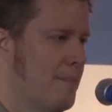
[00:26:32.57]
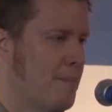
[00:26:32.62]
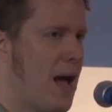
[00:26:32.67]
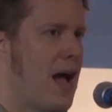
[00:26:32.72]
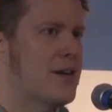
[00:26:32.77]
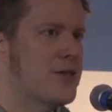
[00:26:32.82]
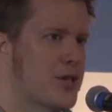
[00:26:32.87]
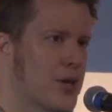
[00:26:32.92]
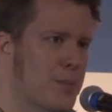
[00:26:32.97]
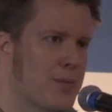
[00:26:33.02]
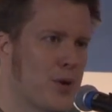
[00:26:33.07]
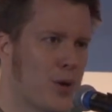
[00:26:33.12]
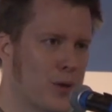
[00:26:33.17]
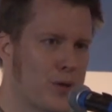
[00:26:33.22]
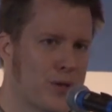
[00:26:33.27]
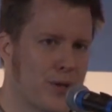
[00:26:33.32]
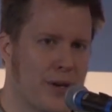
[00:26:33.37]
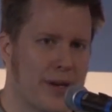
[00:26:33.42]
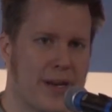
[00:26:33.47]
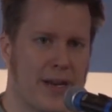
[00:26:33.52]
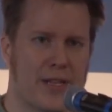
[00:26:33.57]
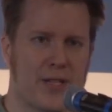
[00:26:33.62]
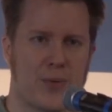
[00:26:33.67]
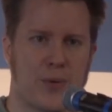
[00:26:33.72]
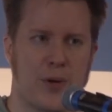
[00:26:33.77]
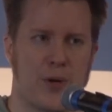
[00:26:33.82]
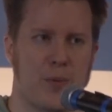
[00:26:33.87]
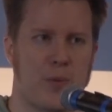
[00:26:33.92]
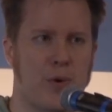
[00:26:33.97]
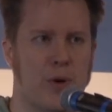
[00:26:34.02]
mash-up culture, I
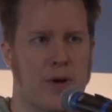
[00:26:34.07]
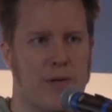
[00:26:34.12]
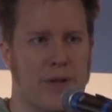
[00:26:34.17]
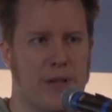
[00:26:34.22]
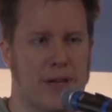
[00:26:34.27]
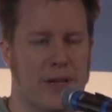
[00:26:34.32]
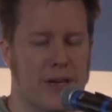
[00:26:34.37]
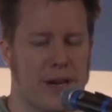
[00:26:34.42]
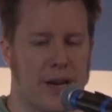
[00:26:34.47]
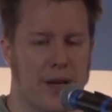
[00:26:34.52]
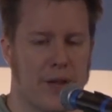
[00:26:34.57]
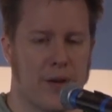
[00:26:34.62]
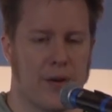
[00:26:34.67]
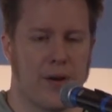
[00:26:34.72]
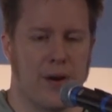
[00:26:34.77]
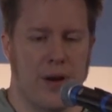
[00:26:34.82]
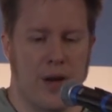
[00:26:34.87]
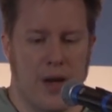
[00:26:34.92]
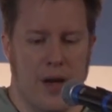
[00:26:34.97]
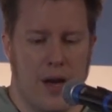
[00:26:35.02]
guess, where you put everything together